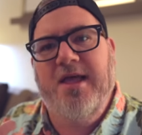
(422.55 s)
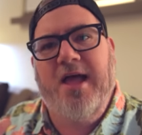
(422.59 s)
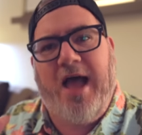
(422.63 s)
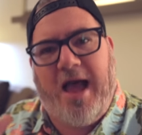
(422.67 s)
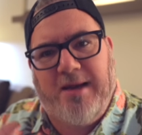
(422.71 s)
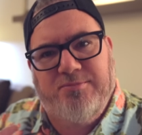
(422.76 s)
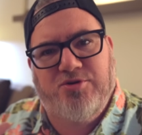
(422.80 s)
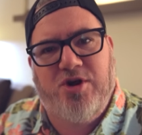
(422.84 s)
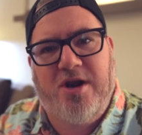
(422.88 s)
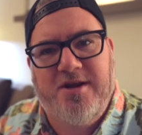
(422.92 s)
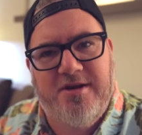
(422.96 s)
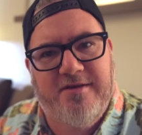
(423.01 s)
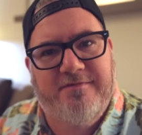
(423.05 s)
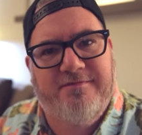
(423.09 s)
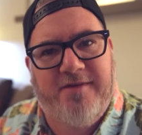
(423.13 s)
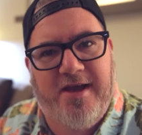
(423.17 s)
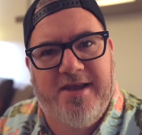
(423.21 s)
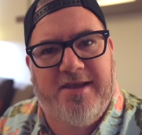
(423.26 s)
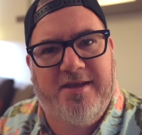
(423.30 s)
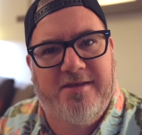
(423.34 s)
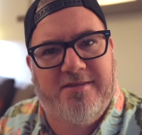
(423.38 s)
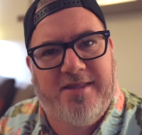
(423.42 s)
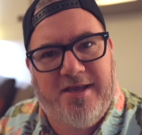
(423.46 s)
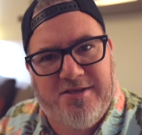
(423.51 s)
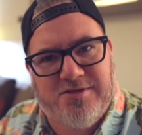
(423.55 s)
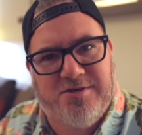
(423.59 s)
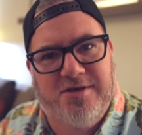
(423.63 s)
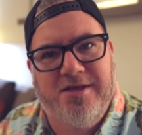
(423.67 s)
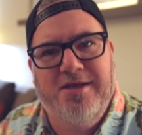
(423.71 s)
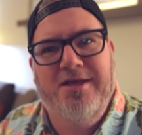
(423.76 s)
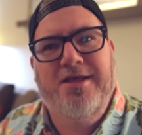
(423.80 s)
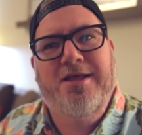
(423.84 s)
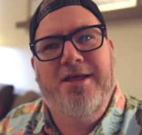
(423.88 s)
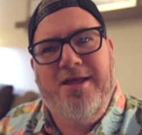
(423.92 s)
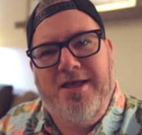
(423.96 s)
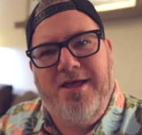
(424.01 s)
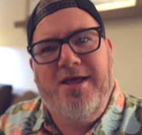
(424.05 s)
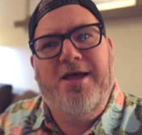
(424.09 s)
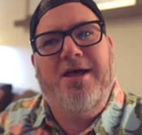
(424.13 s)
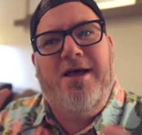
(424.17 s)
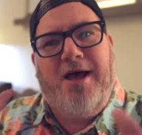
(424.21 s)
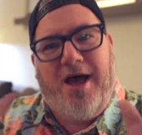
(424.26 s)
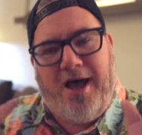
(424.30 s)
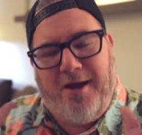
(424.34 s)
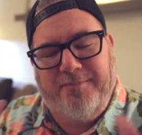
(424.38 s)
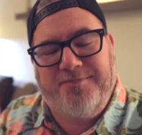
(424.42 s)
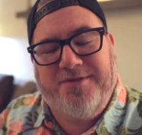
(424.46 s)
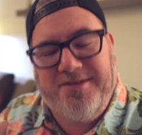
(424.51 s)
I'm trying to invite you. That's
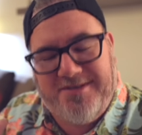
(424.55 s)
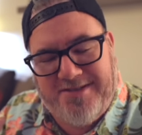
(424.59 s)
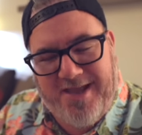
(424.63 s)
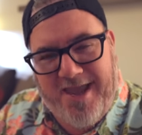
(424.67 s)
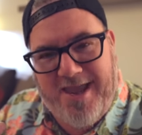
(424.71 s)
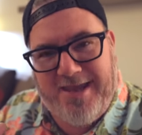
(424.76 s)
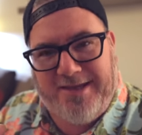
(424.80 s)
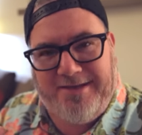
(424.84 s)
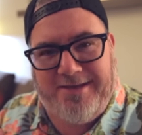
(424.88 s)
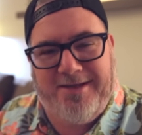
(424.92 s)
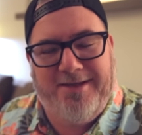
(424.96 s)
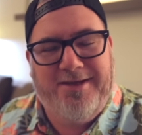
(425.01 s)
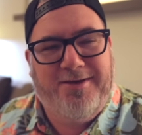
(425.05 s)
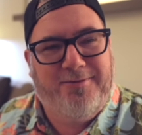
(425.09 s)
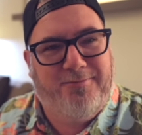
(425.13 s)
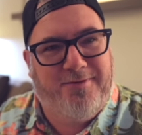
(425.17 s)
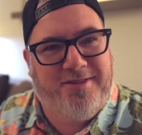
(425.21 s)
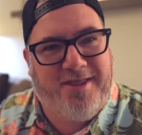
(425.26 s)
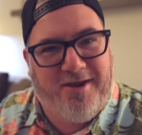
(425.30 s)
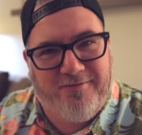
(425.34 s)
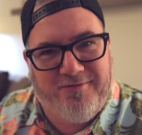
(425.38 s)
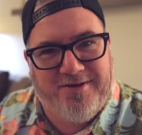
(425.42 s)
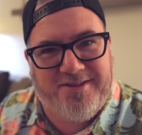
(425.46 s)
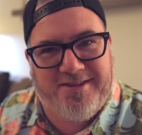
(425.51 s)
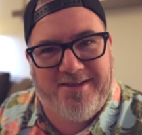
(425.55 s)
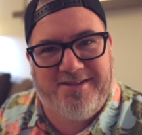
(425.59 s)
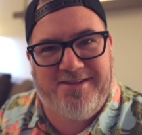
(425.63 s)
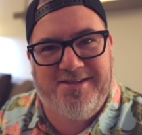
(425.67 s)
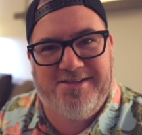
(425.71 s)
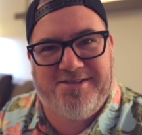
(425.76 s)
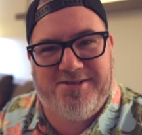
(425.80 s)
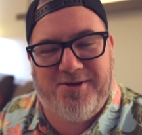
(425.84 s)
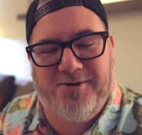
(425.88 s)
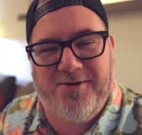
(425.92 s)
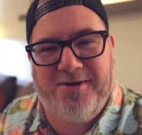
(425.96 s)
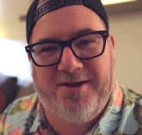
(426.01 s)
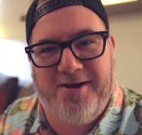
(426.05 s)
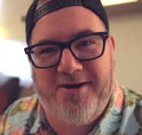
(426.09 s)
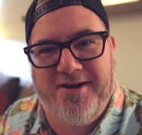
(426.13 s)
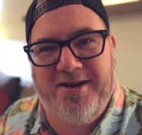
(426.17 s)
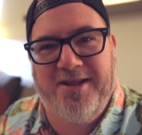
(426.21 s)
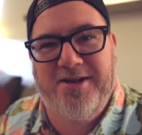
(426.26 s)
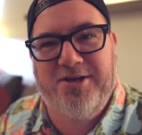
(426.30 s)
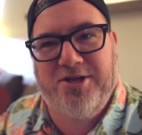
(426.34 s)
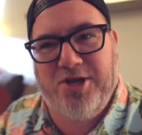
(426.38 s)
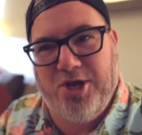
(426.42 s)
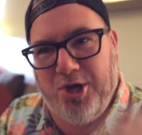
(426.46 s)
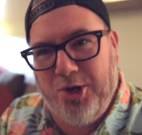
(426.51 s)
up to date. With everything that's going on
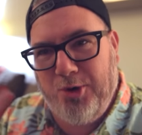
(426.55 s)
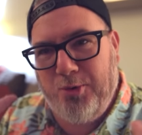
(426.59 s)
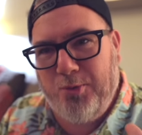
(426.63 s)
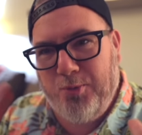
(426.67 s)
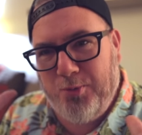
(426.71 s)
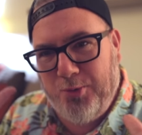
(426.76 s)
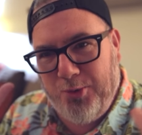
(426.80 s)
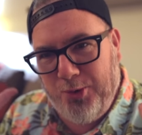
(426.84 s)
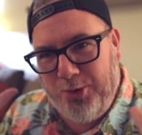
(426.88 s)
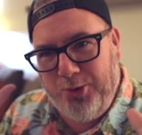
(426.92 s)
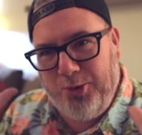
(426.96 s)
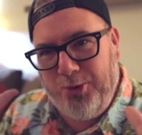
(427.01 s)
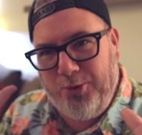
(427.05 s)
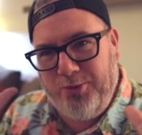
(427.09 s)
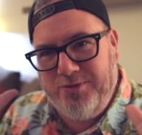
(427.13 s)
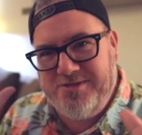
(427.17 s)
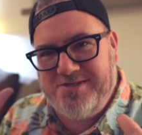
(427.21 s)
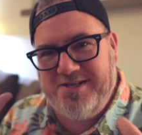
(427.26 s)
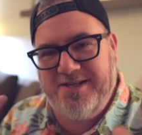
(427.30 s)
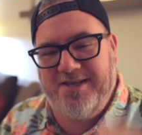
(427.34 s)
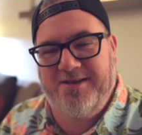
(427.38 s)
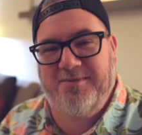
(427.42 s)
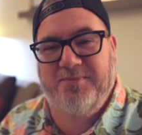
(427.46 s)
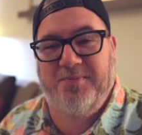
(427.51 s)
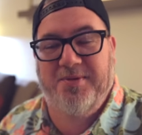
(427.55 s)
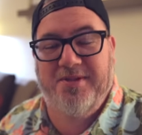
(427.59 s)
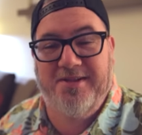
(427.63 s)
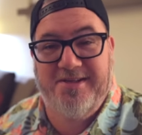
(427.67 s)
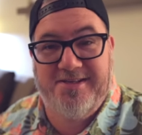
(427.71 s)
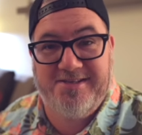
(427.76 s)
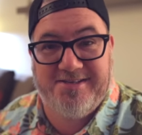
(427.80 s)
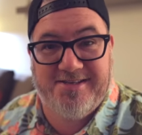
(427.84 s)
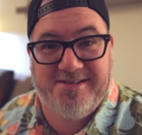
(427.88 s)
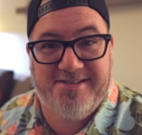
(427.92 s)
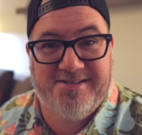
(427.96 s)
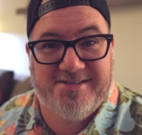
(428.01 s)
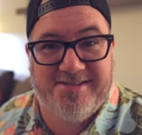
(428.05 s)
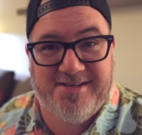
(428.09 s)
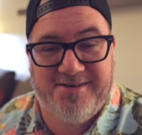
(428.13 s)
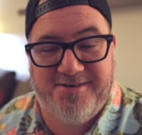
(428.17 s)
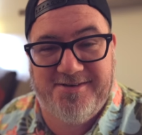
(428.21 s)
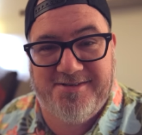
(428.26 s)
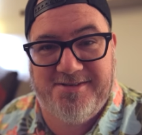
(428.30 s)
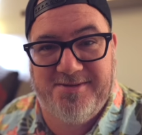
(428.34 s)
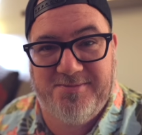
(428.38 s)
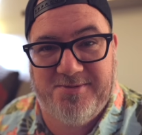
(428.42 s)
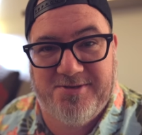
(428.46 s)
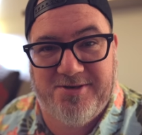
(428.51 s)
in cruising, please consider
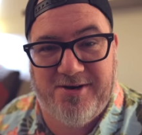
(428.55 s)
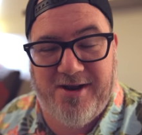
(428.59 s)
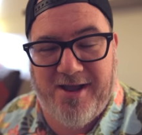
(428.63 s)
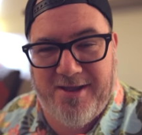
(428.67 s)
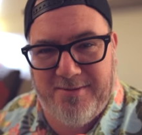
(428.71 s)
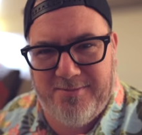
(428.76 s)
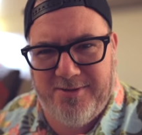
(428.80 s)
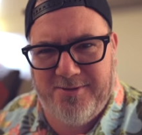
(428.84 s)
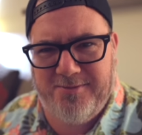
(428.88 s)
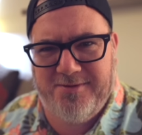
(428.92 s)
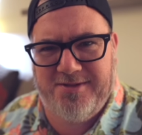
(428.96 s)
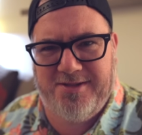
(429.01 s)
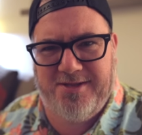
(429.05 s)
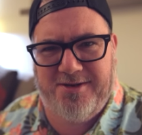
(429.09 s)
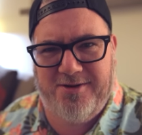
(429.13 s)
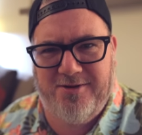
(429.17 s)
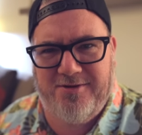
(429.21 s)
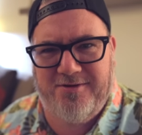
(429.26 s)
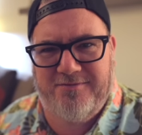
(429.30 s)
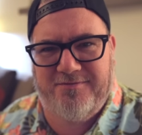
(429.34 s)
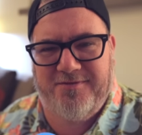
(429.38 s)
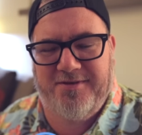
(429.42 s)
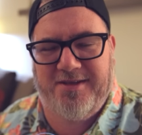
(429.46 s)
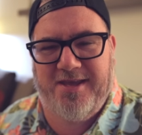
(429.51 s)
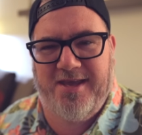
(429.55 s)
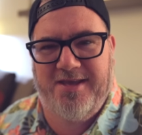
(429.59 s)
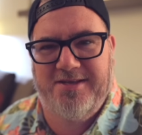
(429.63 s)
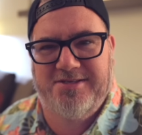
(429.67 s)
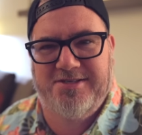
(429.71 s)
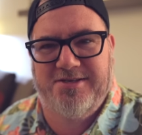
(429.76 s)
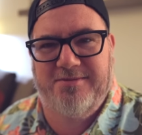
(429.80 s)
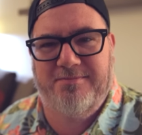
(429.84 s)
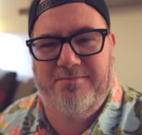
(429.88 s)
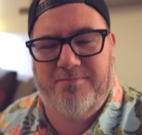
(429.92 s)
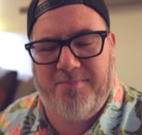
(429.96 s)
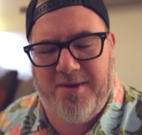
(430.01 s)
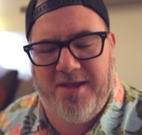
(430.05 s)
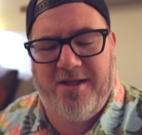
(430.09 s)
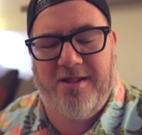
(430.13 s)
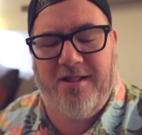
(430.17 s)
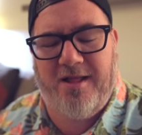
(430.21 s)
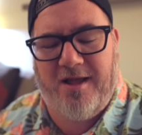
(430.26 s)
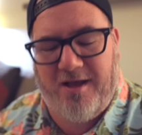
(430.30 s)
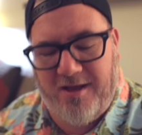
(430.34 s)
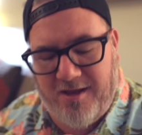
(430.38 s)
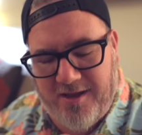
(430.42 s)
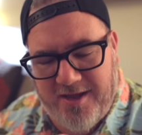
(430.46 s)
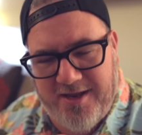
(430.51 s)
subscribing with the notification bell
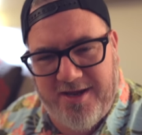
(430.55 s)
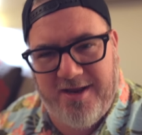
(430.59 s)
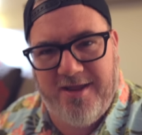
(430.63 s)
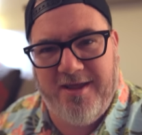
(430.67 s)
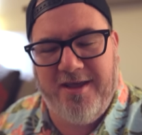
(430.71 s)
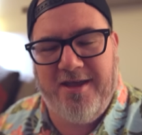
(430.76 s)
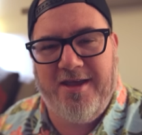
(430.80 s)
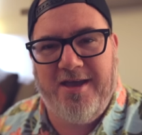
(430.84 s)
on.